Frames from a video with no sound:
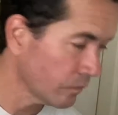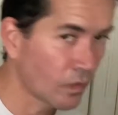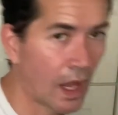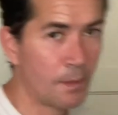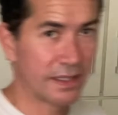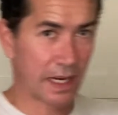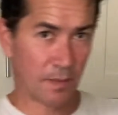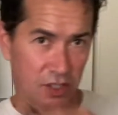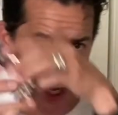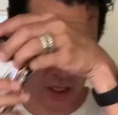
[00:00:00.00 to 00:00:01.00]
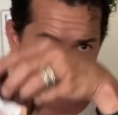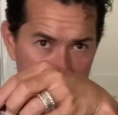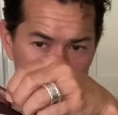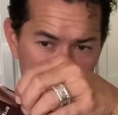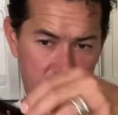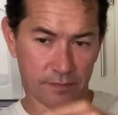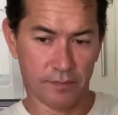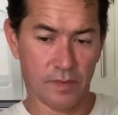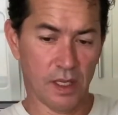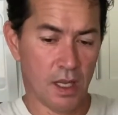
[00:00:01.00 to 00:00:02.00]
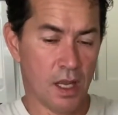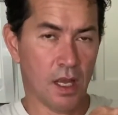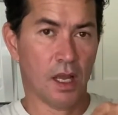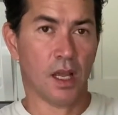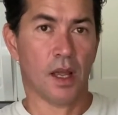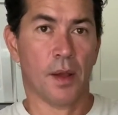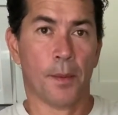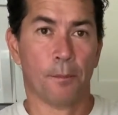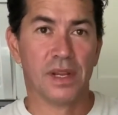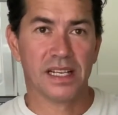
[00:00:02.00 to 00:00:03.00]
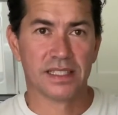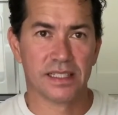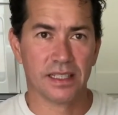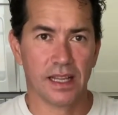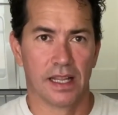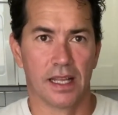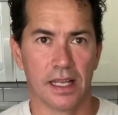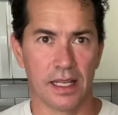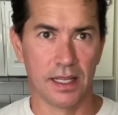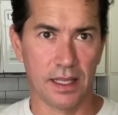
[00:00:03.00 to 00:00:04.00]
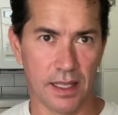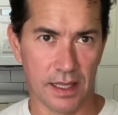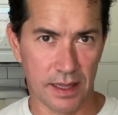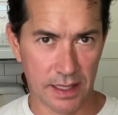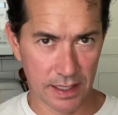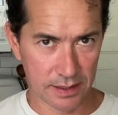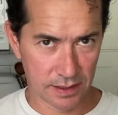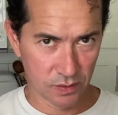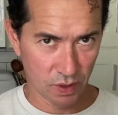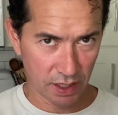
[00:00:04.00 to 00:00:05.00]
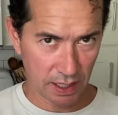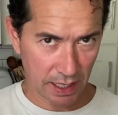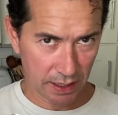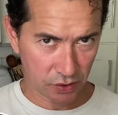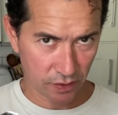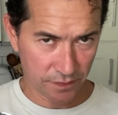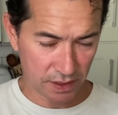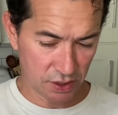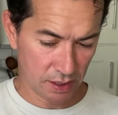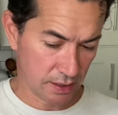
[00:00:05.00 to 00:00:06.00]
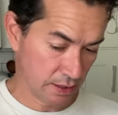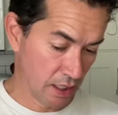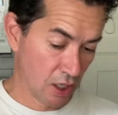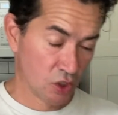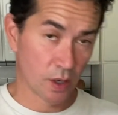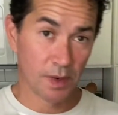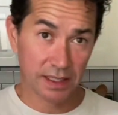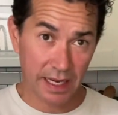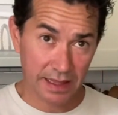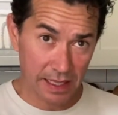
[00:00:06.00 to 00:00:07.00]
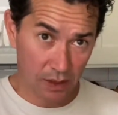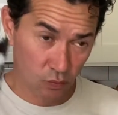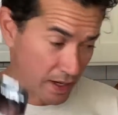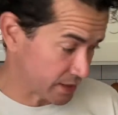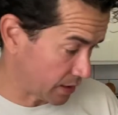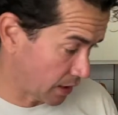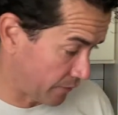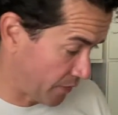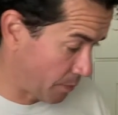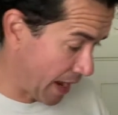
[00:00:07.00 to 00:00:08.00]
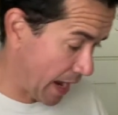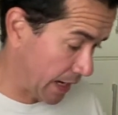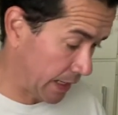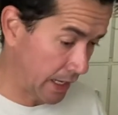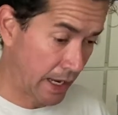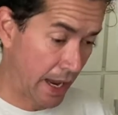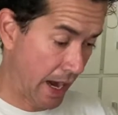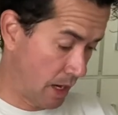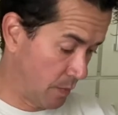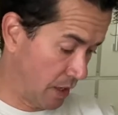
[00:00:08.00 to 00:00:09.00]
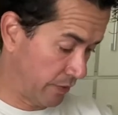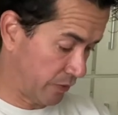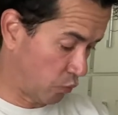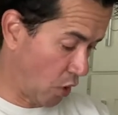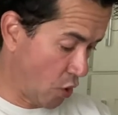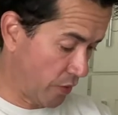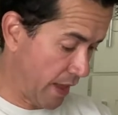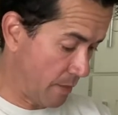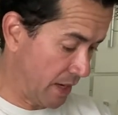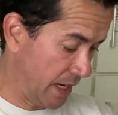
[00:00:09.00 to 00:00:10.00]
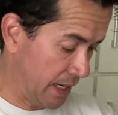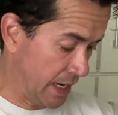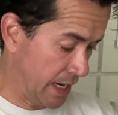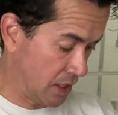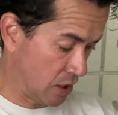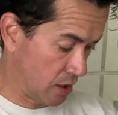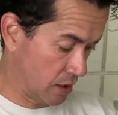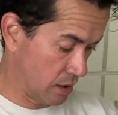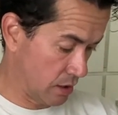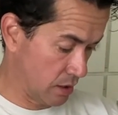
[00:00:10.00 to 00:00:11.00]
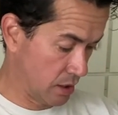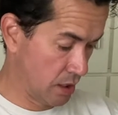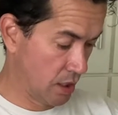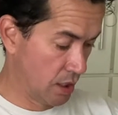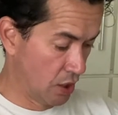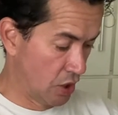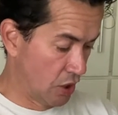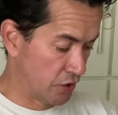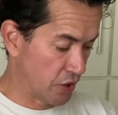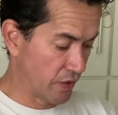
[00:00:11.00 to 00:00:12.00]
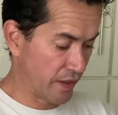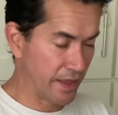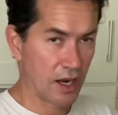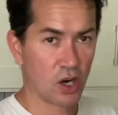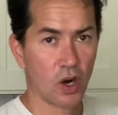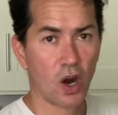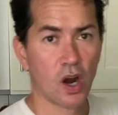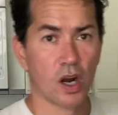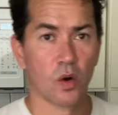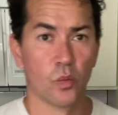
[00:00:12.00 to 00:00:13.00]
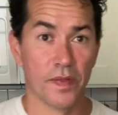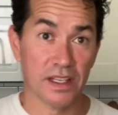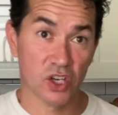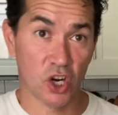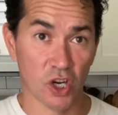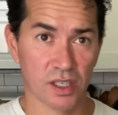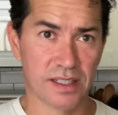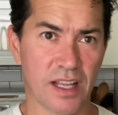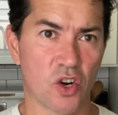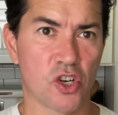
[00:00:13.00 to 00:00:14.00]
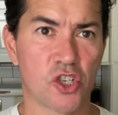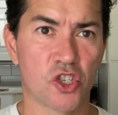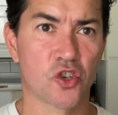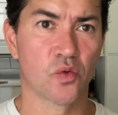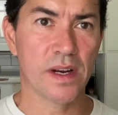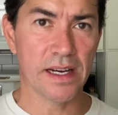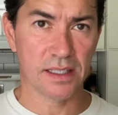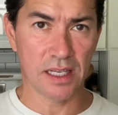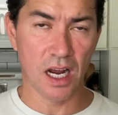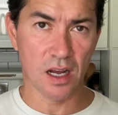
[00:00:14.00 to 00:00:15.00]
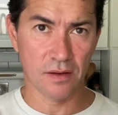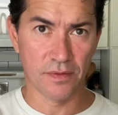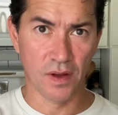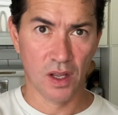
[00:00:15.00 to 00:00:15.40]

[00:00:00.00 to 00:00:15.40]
I'm gonna take my chocolate chips because this is where you get extra fudginess. So I'm gonna take the rest of the bag and I'm gonna throw them in here so that there are, when this cooks, there are streaks of